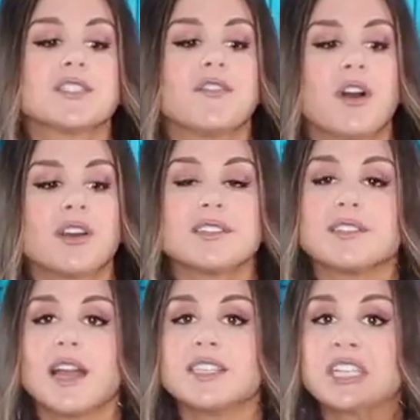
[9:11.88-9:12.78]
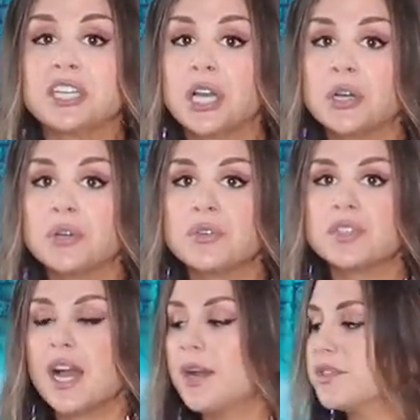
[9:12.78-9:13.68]
As far as sizing
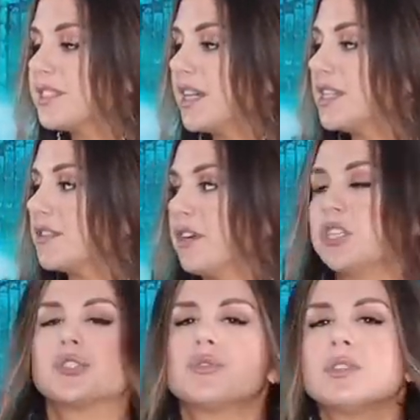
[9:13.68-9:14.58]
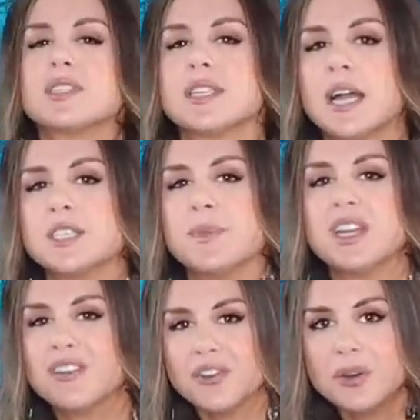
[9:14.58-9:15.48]
goes, I would say it's very true to size,
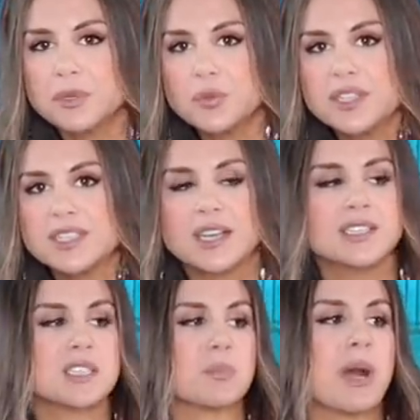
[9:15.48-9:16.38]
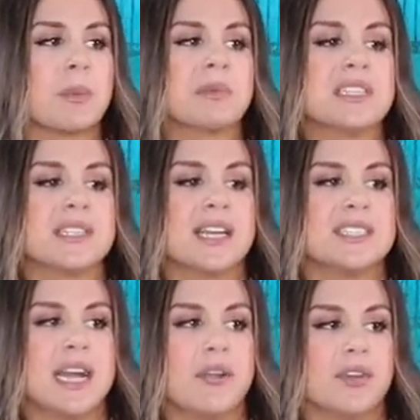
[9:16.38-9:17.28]
but if you're in between sizes, probably
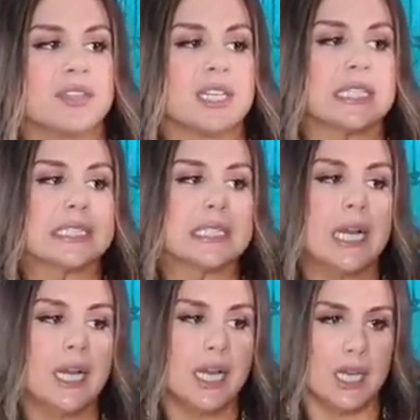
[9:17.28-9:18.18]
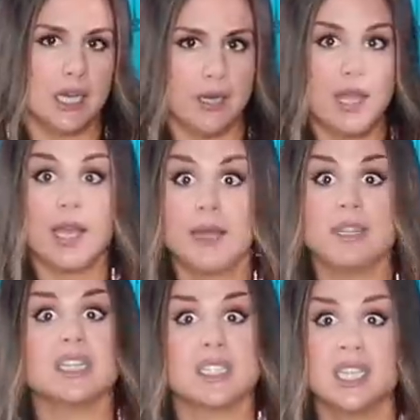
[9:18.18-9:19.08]
size down. There's a ton, and I
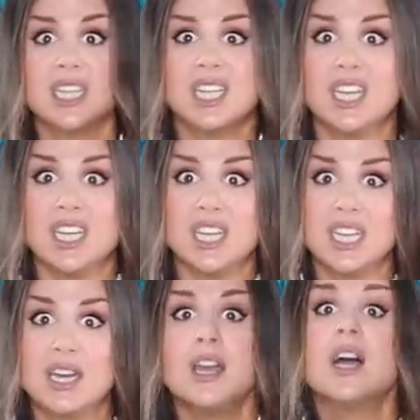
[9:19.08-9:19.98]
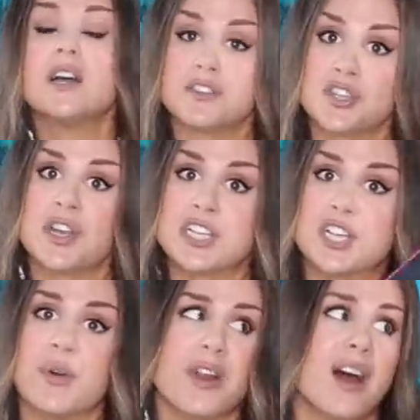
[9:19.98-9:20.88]
mean a ton, of stretch
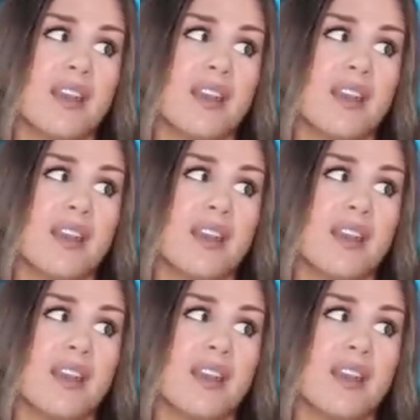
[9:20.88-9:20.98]
going